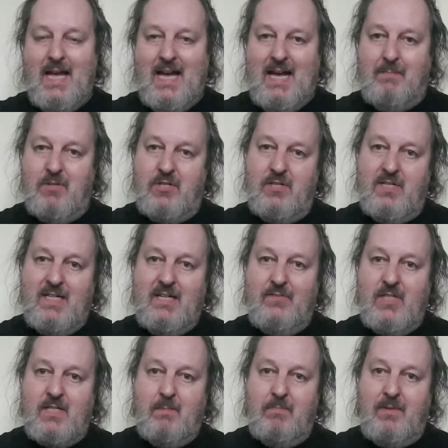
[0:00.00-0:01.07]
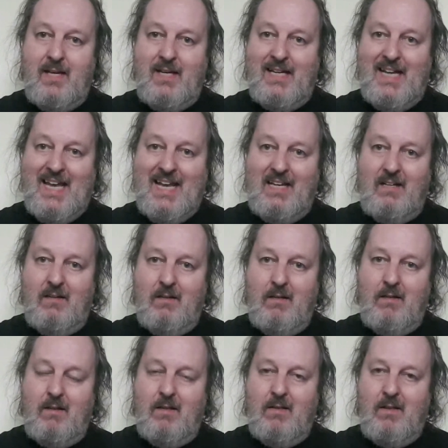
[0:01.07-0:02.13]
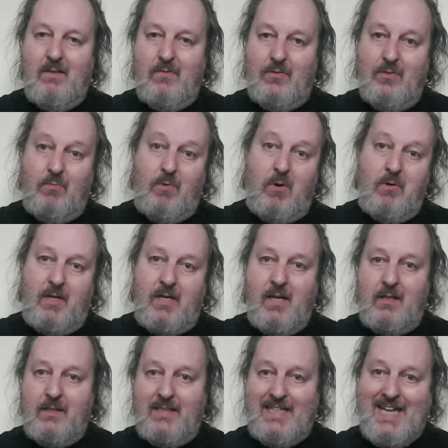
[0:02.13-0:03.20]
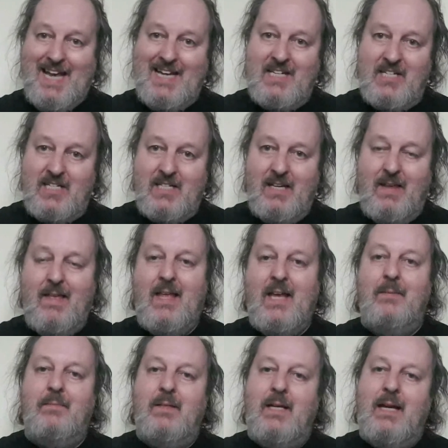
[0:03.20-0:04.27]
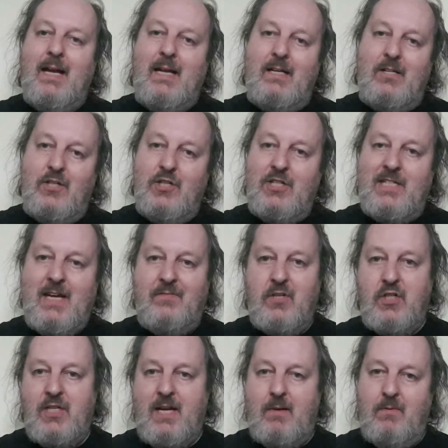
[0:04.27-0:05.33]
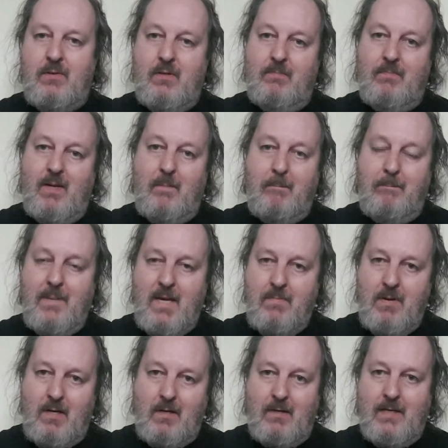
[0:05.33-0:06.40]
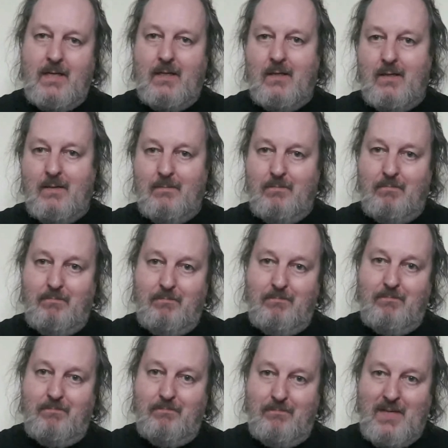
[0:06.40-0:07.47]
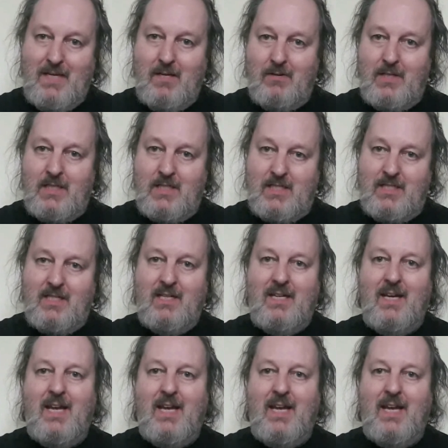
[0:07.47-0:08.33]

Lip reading: Amazon delivers something in the wrong coloured case. Just have a chat with them. Be polite. Be nice.